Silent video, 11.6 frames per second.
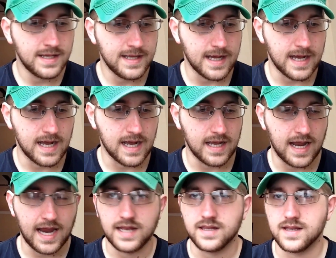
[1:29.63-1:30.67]

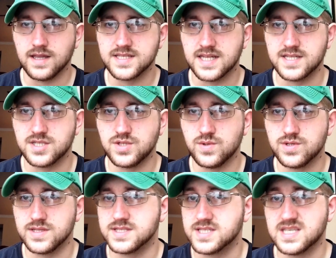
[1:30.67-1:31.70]
And let's get us to
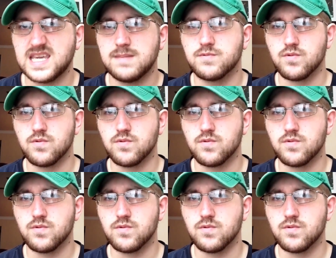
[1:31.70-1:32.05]
200. Let's just keep